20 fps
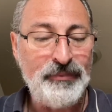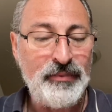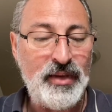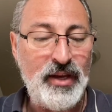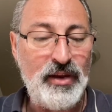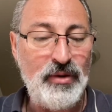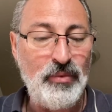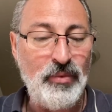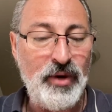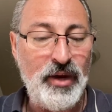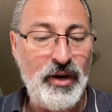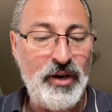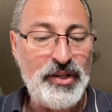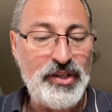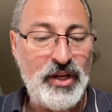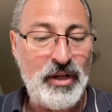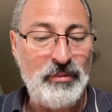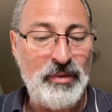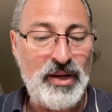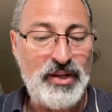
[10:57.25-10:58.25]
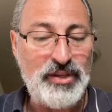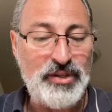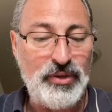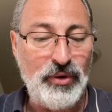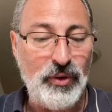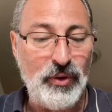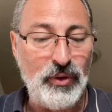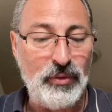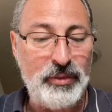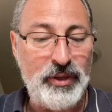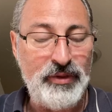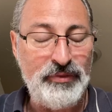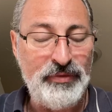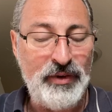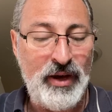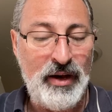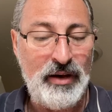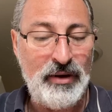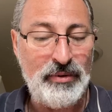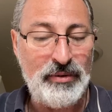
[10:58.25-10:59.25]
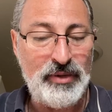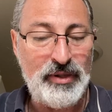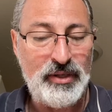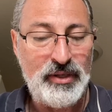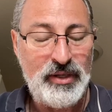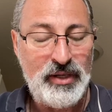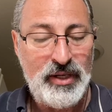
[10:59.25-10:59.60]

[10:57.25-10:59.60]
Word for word: and where shall my soul be found?